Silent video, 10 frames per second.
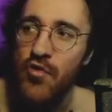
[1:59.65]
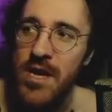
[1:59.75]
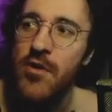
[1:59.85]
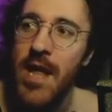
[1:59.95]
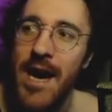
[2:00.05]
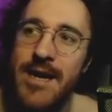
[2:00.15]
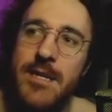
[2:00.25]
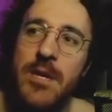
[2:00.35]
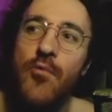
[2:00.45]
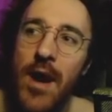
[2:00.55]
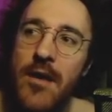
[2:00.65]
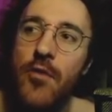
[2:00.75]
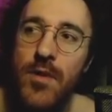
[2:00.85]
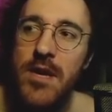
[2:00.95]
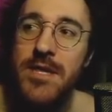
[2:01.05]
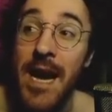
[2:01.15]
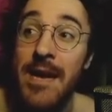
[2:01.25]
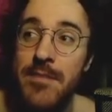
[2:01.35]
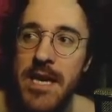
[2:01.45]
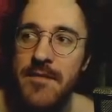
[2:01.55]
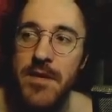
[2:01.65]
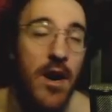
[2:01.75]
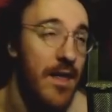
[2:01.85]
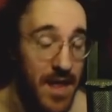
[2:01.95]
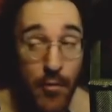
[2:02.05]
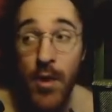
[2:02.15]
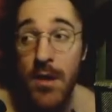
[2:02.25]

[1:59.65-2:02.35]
the critical eye to see where the real time saves are, and they